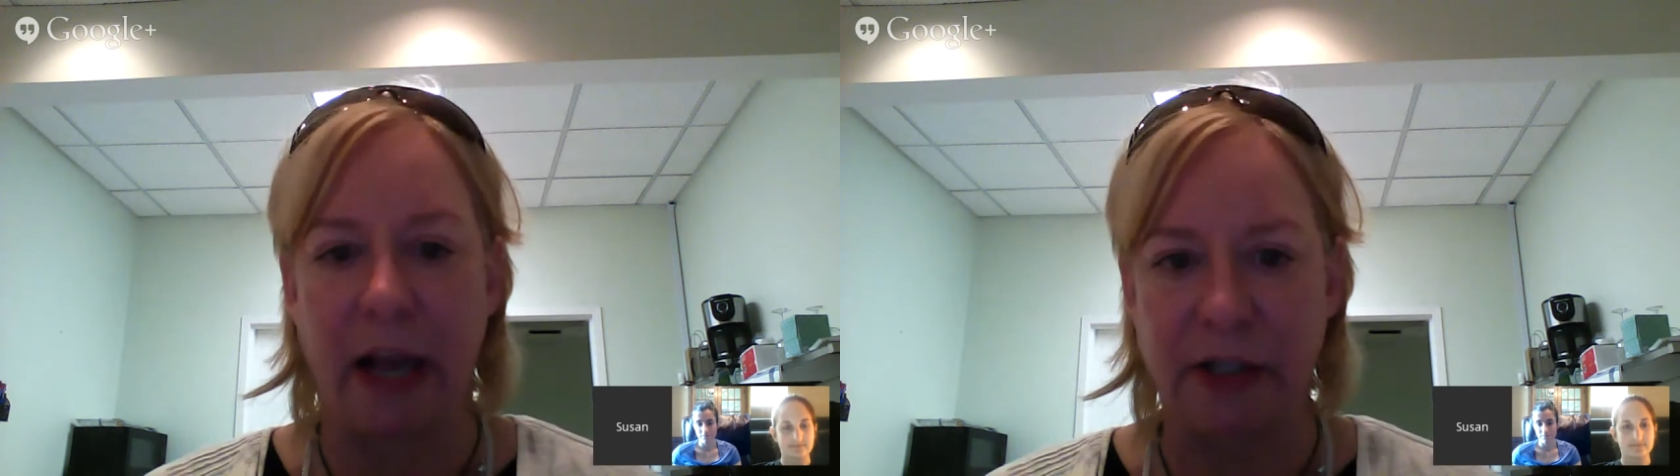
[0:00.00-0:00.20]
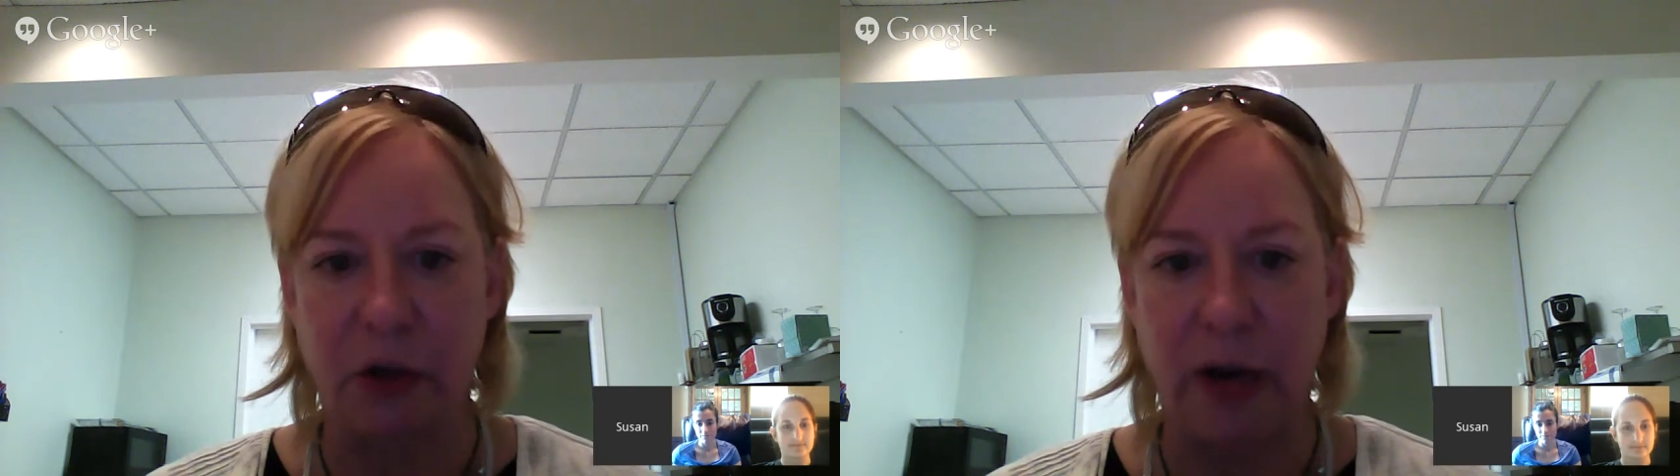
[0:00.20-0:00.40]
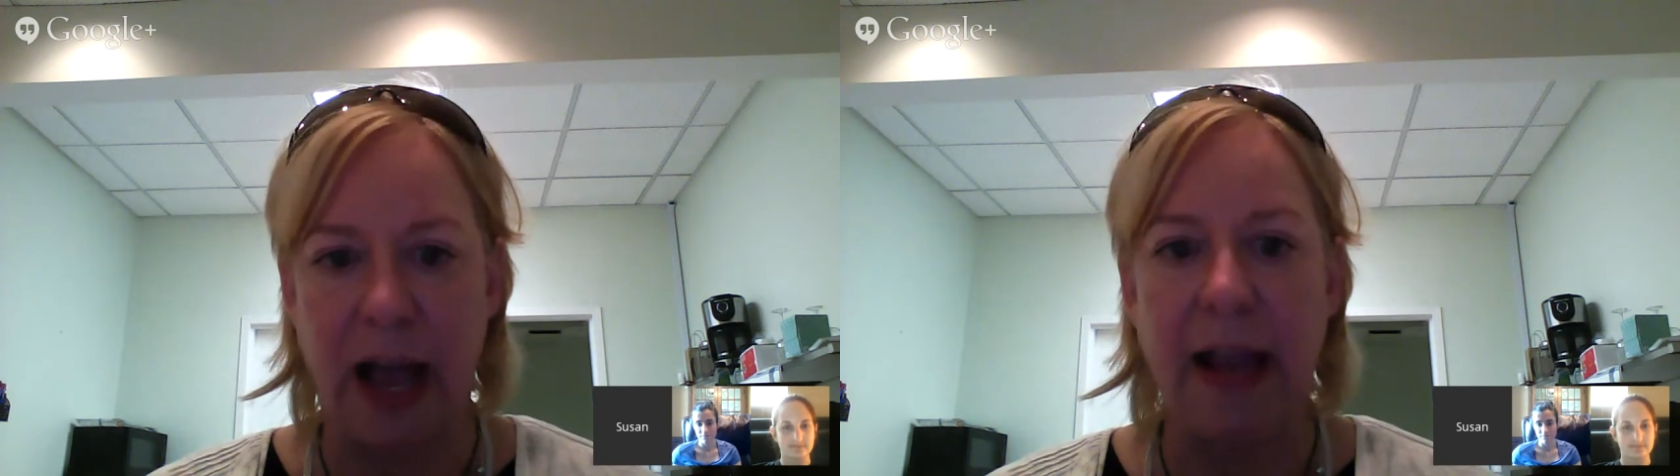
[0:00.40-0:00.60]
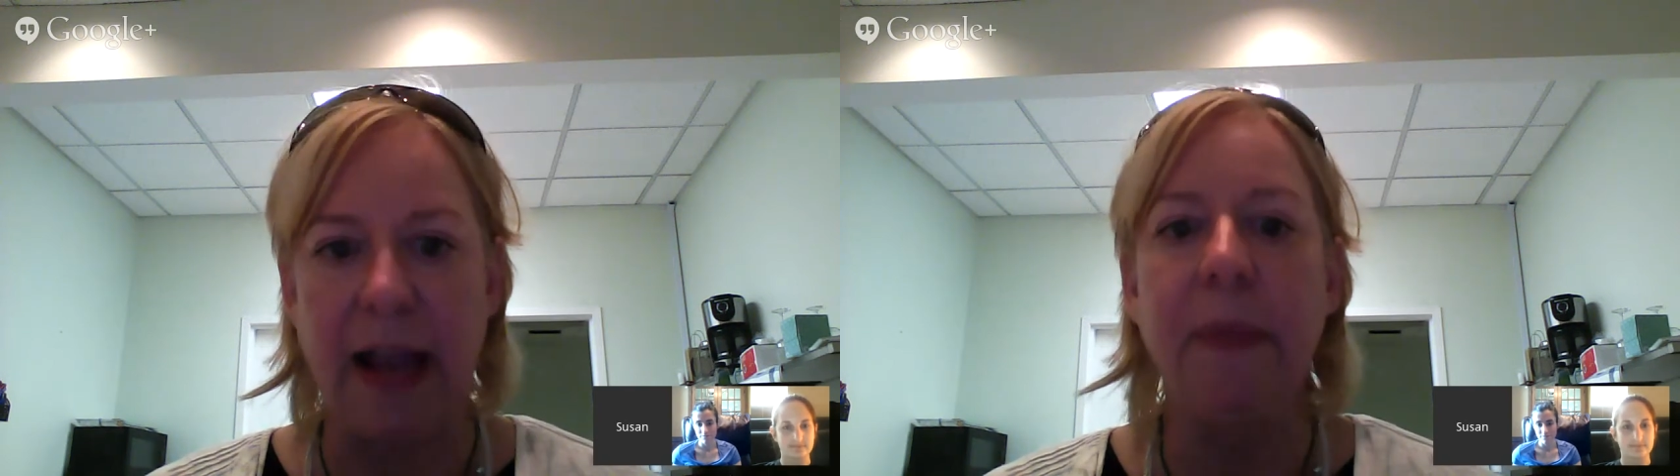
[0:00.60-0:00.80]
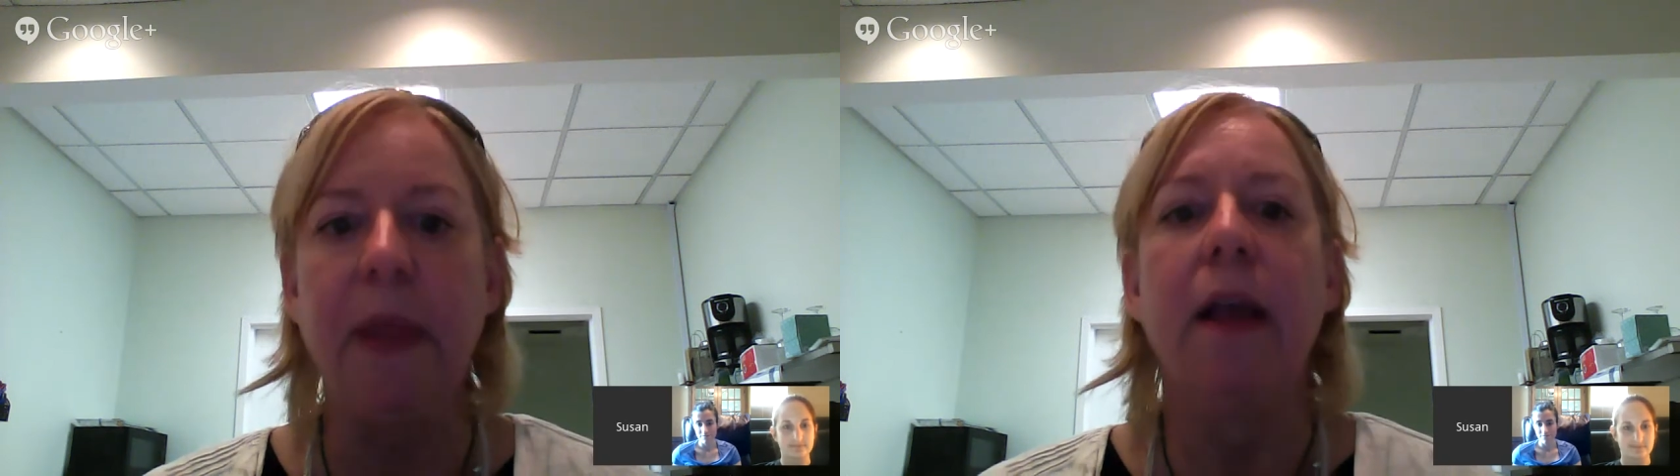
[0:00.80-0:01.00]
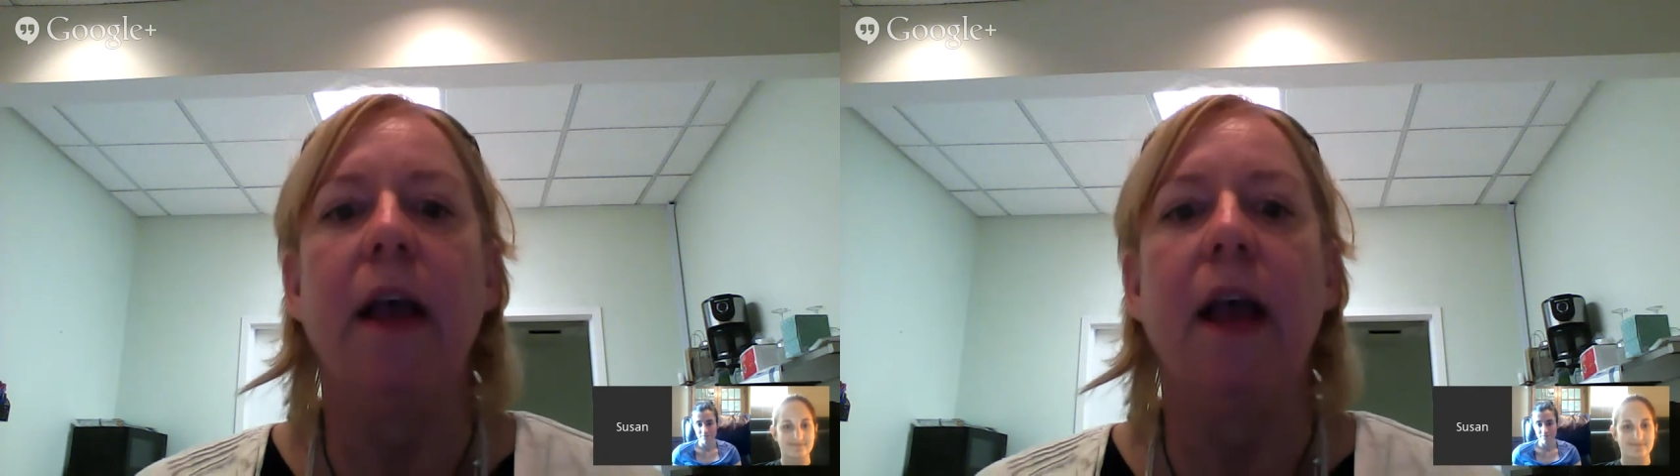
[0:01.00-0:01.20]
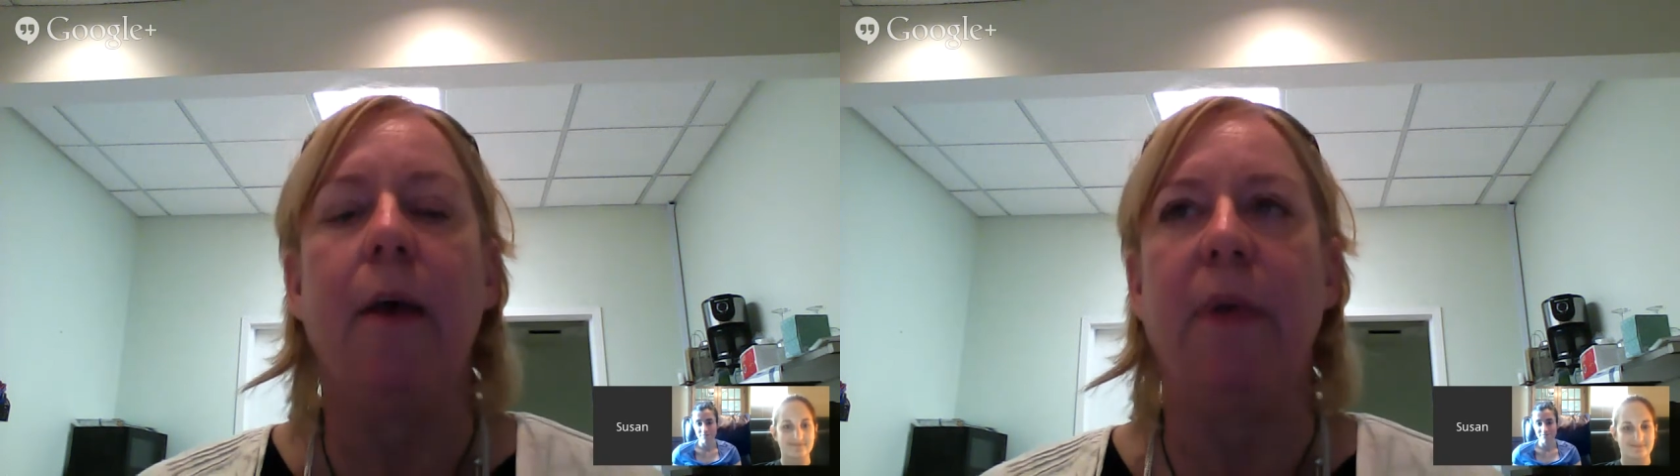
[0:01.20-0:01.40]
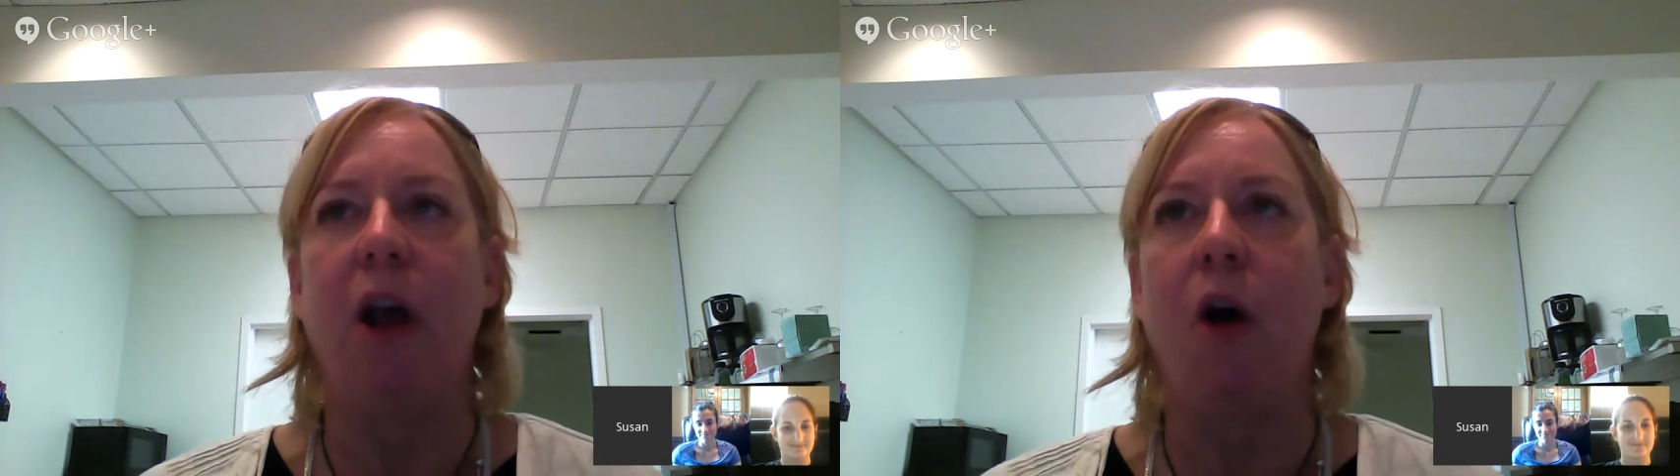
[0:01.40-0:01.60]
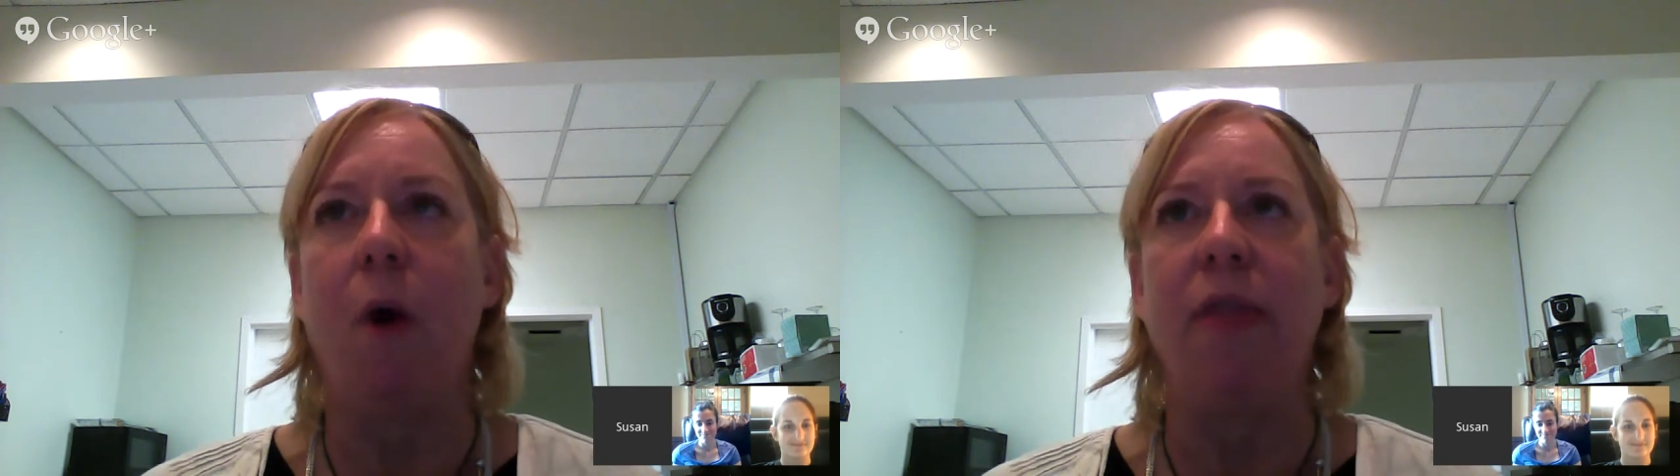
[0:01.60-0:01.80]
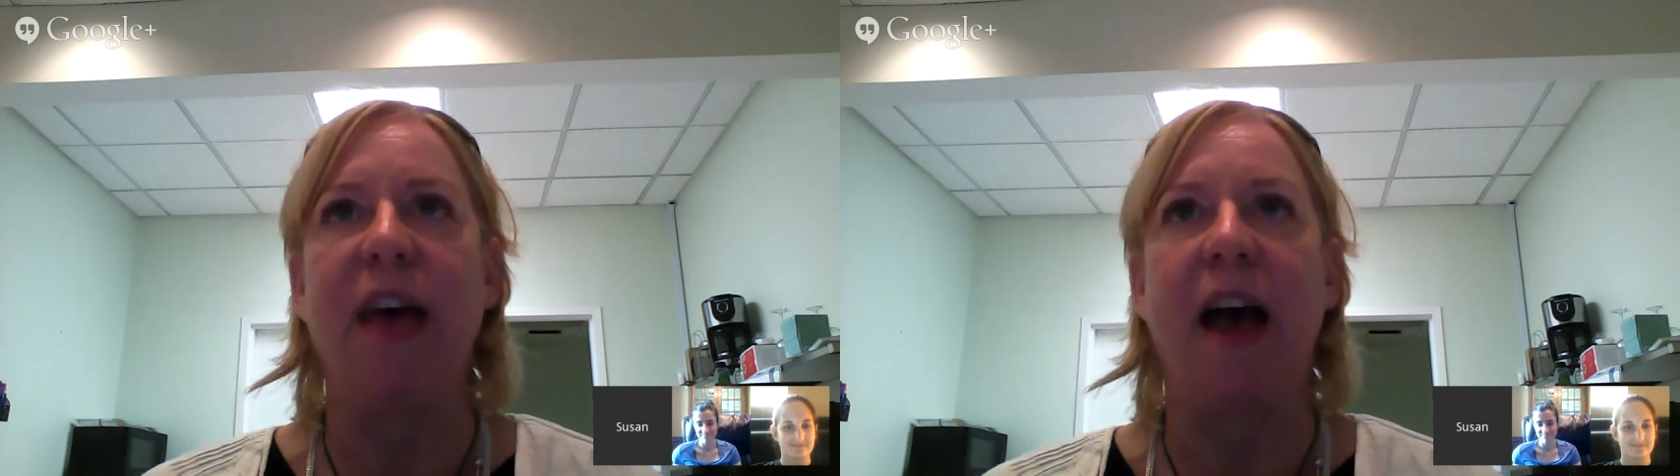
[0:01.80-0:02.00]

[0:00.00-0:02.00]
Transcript: yesterday, and we all want